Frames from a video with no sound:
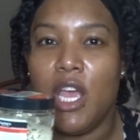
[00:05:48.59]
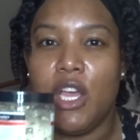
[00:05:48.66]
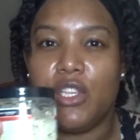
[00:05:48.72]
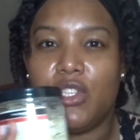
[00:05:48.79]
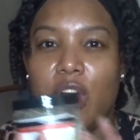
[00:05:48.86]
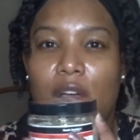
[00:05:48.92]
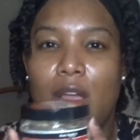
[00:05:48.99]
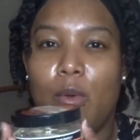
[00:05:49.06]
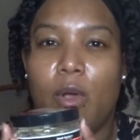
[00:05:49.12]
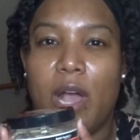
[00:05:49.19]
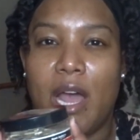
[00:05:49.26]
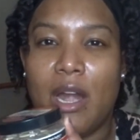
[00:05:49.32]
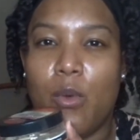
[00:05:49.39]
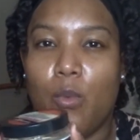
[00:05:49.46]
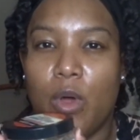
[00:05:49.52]
So I
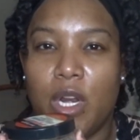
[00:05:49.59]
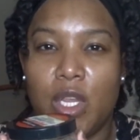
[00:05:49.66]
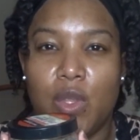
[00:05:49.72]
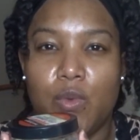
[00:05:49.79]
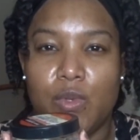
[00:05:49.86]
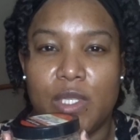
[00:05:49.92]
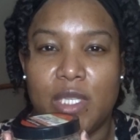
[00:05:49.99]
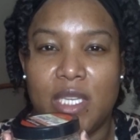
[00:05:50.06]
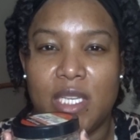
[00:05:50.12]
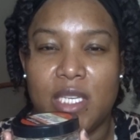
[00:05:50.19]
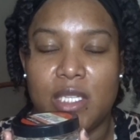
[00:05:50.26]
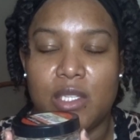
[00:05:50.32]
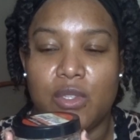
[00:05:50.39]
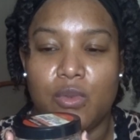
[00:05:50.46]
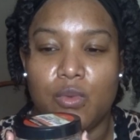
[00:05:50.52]
kind of want to use
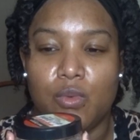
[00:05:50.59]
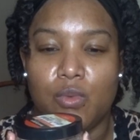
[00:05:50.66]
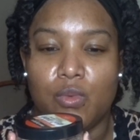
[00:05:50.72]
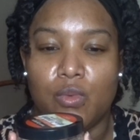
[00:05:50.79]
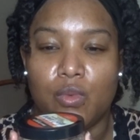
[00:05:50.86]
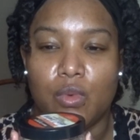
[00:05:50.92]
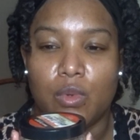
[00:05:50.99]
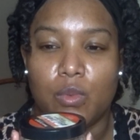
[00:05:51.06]
these to